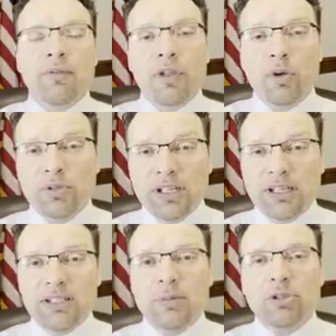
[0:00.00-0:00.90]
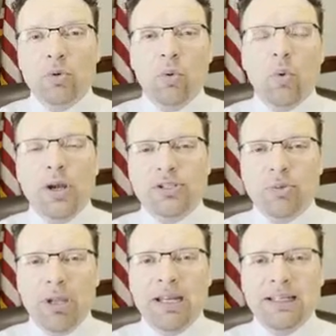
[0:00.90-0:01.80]
of those exemption requests
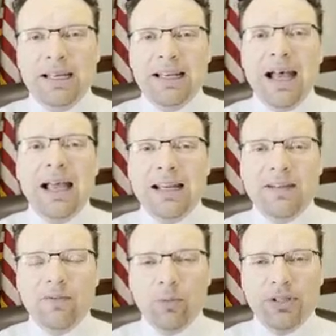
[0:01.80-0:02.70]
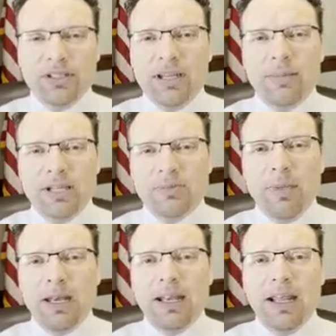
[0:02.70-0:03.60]
are being denied, even when the CMS
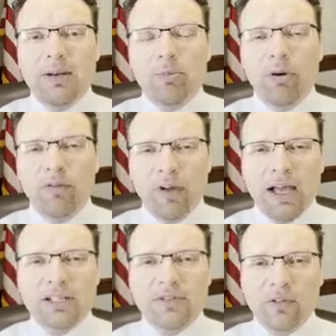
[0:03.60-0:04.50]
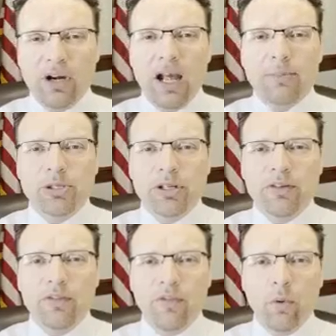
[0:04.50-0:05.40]
mandate provides for an
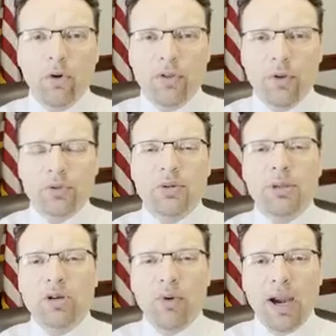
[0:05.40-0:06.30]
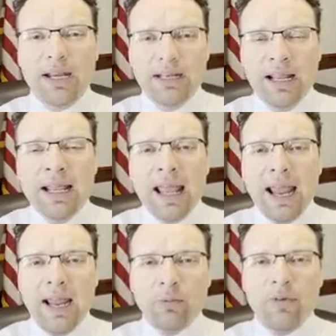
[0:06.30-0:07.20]
option for those to be granted.
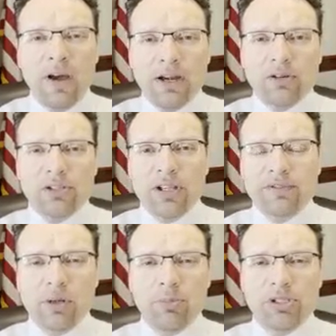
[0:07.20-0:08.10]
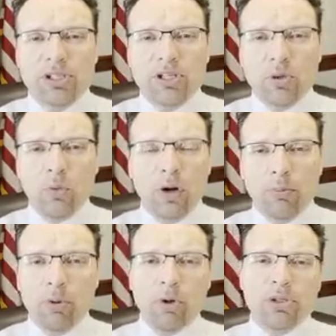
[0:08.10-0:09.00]
And we find ourselves in a position where we're
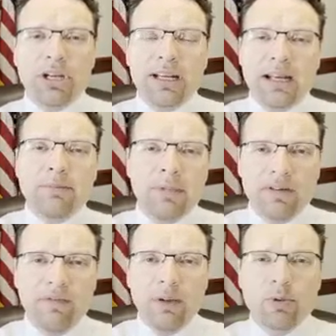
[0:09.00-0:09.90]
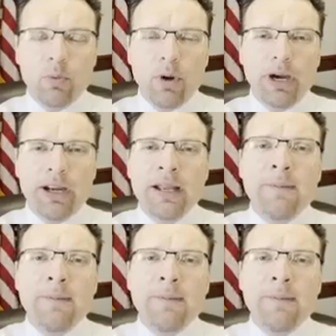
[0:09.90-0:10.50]
approaching a date in mid-February